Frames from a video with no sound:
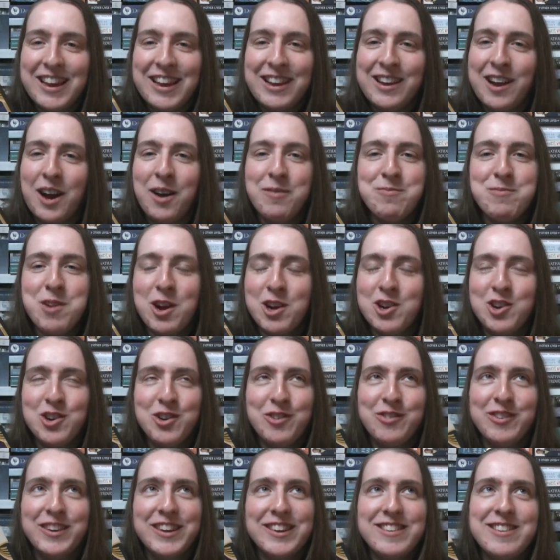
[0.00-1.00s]
I'm not sure
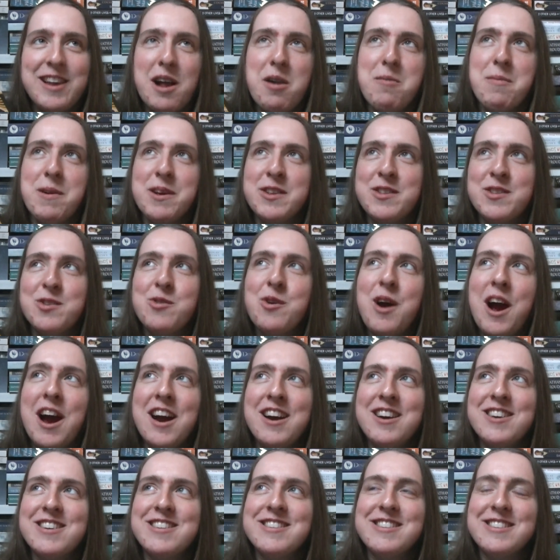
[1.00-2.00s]
if you can tell, but it's so
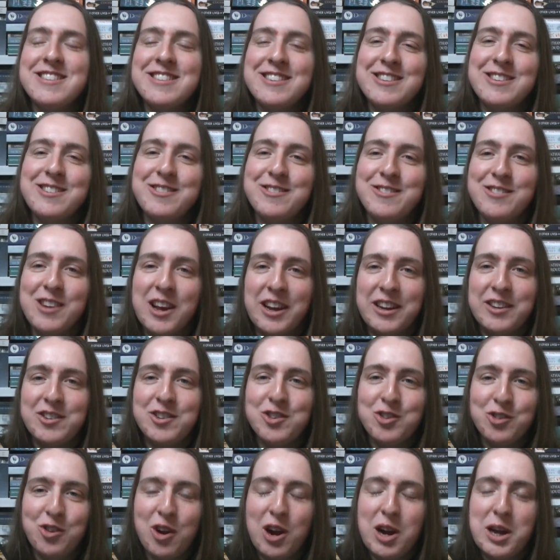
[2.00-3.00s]
hard to
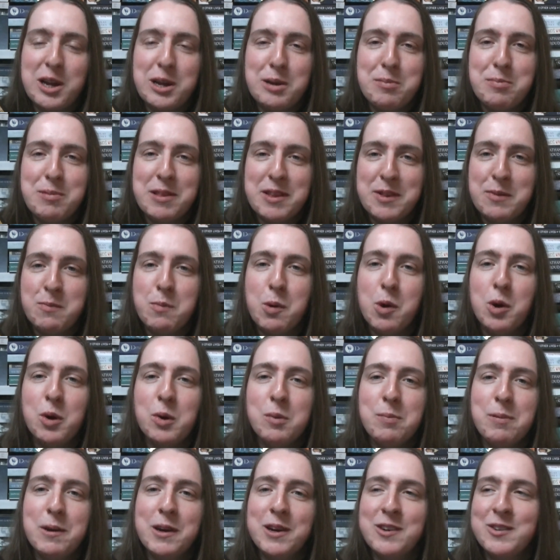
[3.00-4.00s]
describe this book
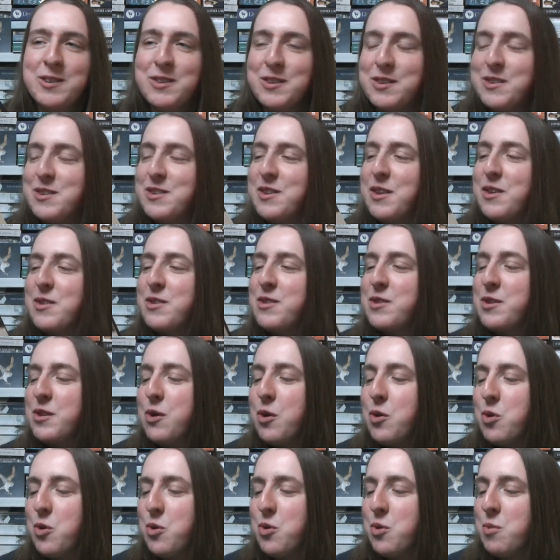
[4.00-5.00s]
because there's
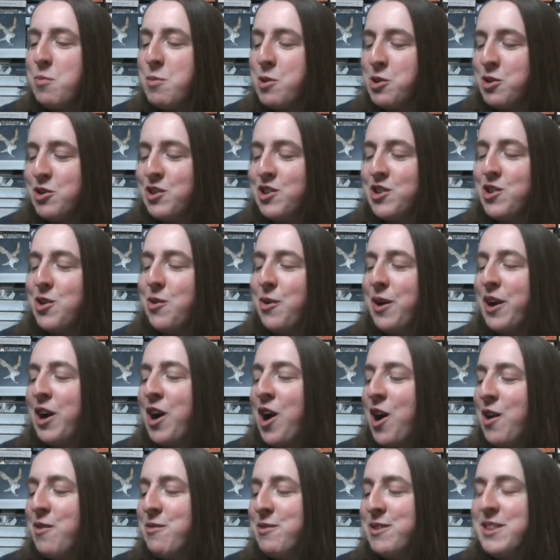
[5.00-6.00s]
so much going
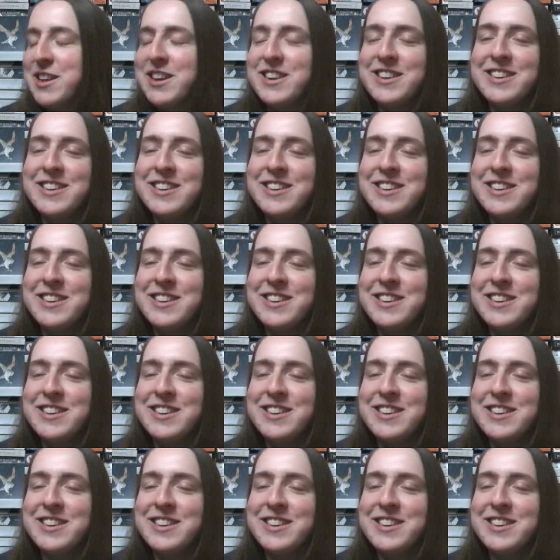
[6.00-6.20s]
on with it.